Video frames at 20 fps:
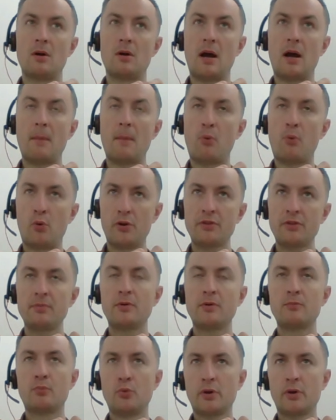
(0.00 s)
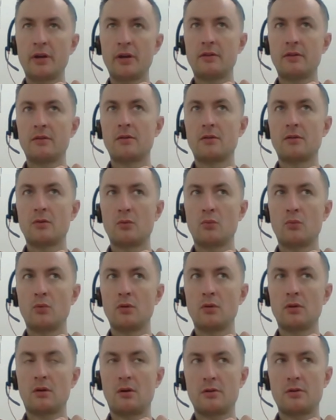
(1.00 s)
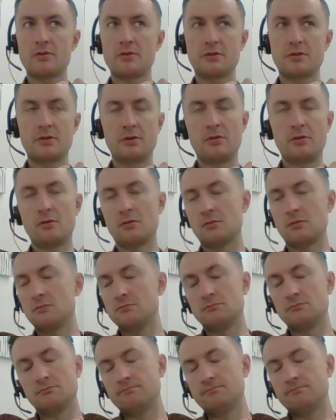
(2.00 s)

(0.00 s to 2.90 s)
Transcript: appointment booking will cost you